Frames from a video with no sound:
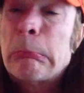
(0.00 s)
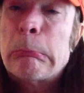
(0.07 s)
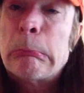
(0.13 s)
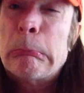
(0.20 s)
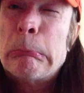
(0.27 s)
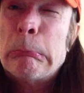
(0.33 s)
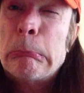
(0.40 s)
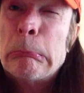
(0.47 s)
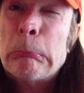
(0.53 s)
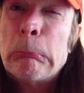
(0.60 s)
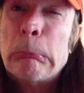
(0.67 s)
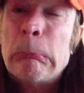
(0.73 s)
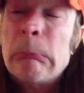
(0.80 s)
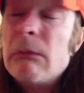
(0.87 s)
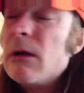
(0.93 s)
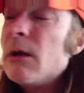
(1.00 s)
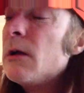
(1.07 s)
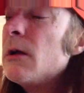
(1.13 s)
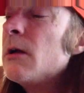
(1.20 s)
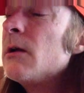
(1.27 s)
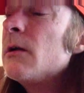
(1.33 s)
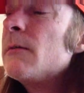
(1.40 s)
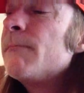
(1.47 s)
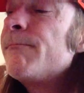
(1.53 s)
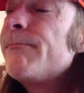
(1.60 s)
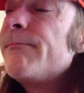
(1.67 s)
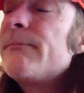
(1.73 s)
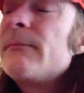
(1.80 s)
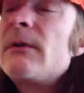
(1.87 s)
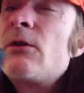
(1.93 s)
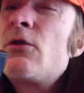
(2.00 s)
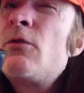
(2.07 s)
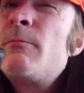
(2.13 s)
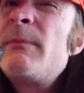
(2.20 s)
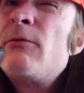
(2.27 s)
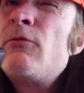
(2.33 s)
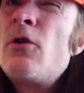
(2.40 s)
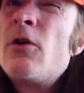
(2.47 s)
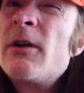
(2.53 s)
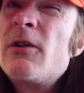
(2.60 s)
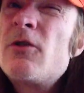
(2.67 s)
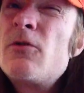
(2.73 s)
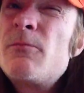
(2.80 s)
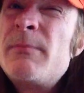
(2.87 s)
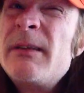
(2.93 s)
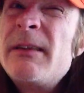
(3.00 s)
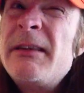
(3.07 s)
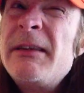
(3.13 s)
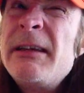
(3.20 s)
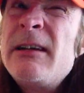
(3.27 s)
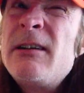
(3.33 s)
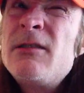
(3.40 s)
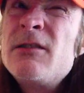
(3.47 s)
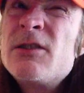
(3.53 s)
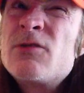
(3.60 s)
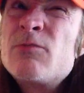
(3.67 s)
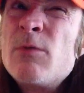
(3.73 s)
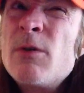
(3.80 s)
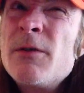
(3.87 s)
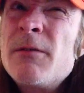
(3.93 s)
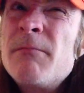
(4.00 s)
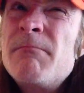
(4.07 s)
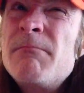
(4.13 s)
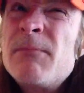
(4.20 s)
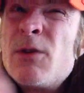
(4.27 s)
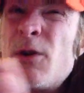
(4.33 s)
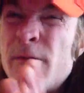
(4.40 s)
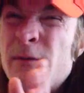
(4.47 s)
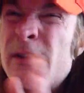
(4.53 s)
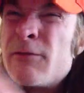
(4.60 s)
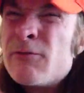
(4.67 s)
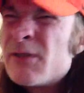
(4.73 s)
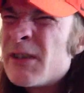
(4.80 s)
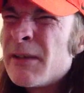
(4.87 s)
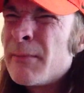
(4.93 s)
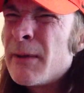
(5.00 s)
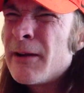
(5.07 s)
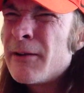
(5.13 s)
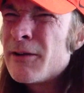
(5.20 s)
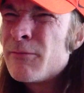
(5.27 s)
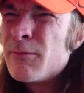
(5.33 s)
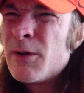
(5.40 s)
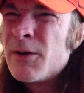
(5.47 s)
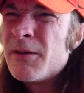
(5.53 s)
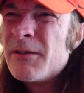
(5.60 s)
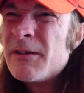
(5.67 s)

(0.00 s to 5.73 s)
I could be wrong, it could be the English one. No, I think it was the American one.